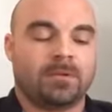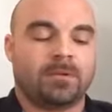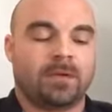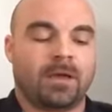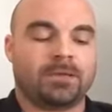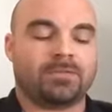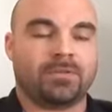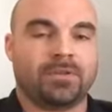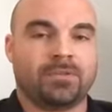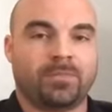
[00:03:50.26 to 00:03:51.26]
likes on
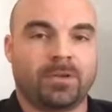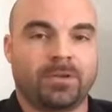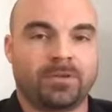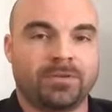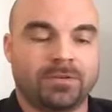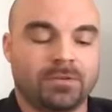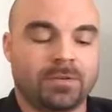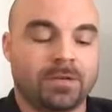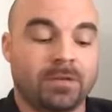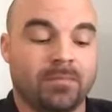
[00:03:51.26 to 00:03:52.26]
his page.
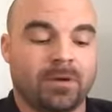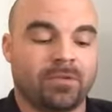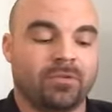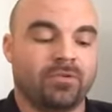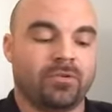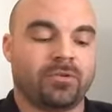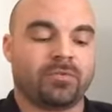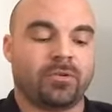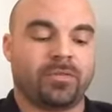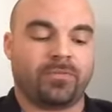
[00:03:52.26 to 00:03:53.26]
And by the way,
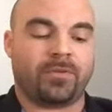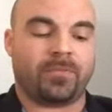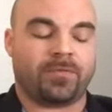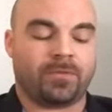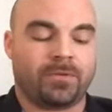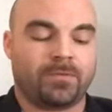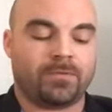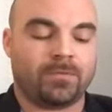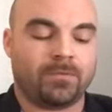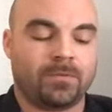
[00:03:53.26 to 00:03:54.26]
223 of my friends